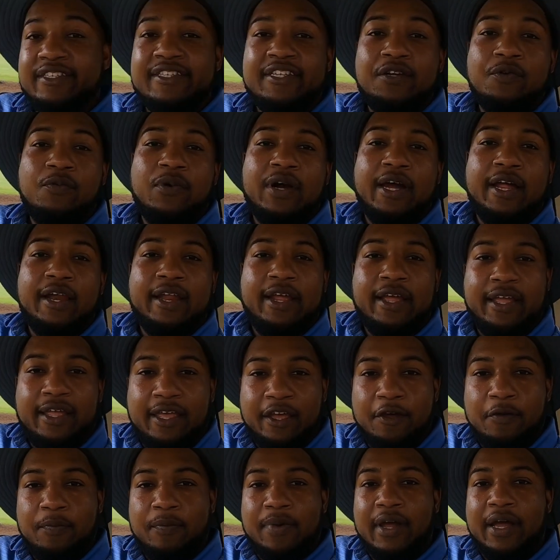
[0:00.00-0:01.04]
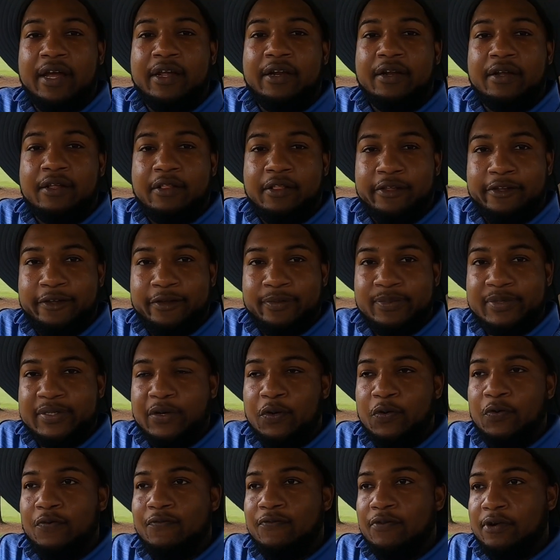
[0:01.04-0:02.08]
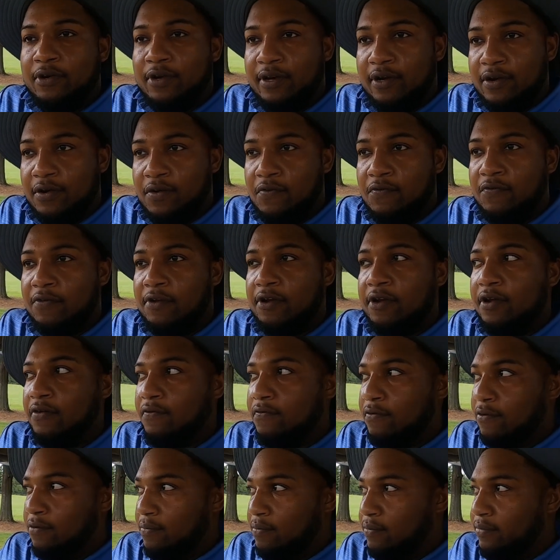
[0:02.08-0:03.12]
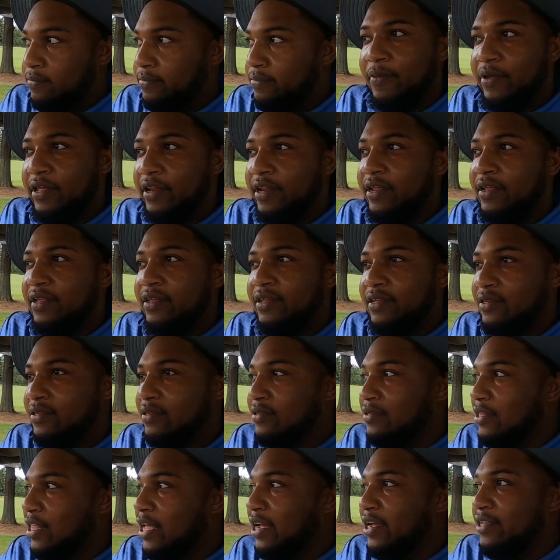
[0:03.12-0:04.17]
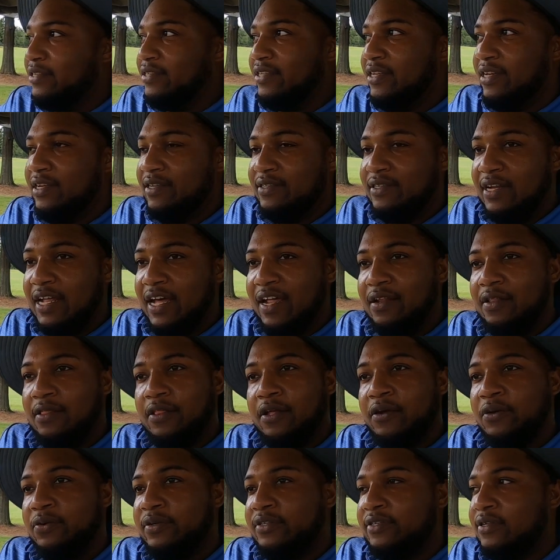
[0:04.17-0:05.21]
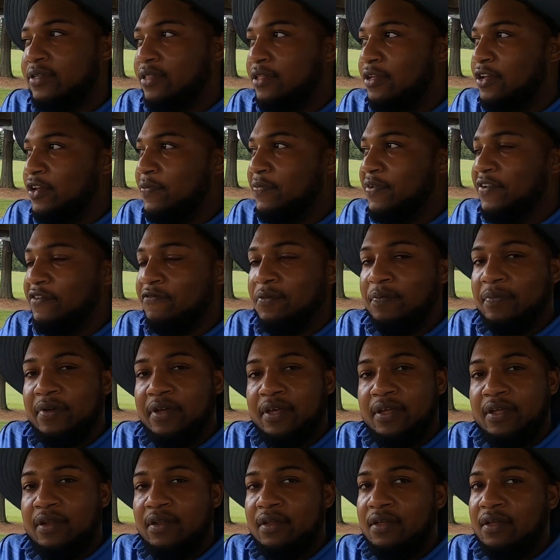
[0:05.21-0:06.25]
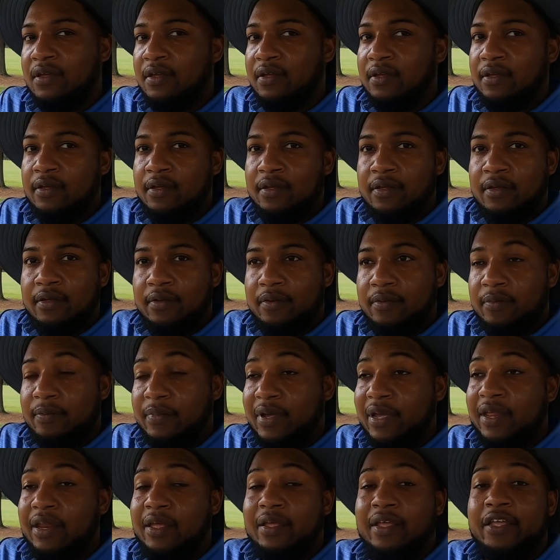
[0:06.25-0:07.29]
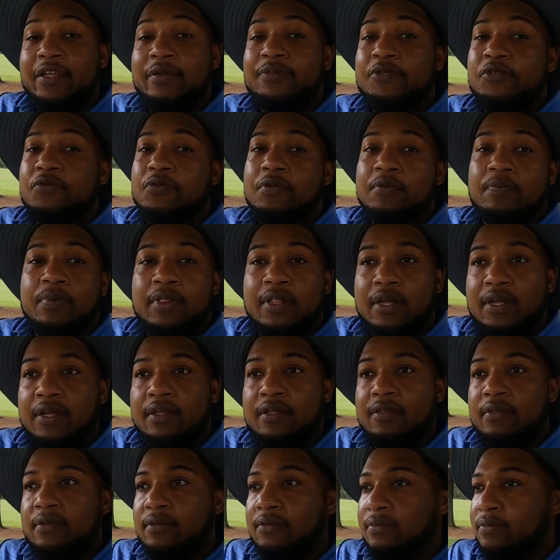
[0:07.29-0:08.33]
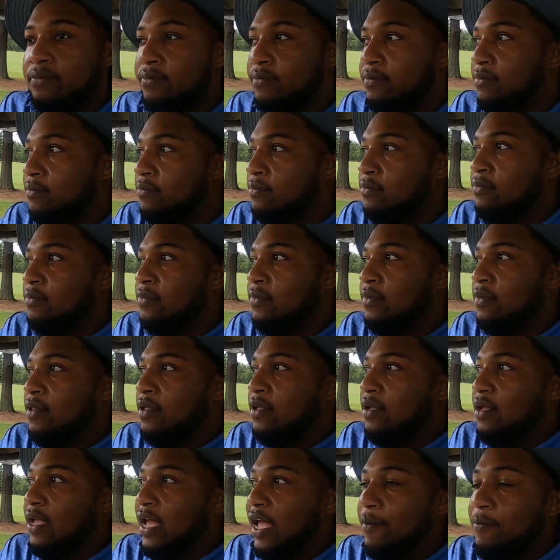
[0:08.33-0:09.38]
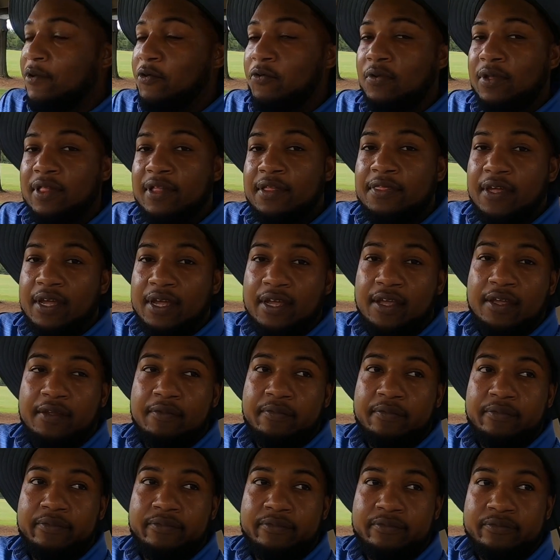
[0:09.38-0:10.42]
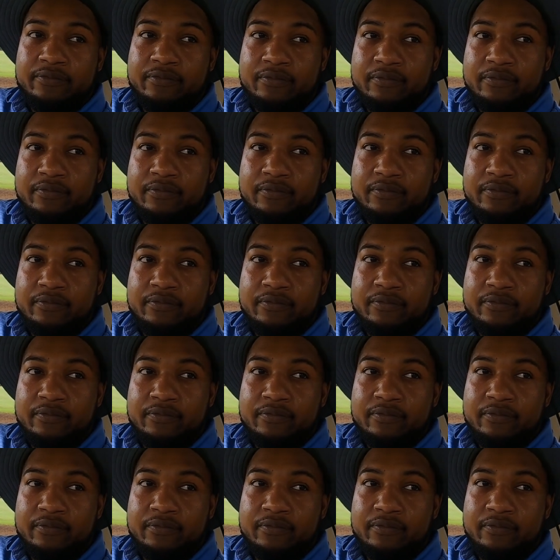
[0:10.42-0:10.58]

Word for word: I see why they kept buying the clubs over and over and over. I mean, it, like I said, it's not the longest club ever, but man, it keeps you in play. Got me really thinking.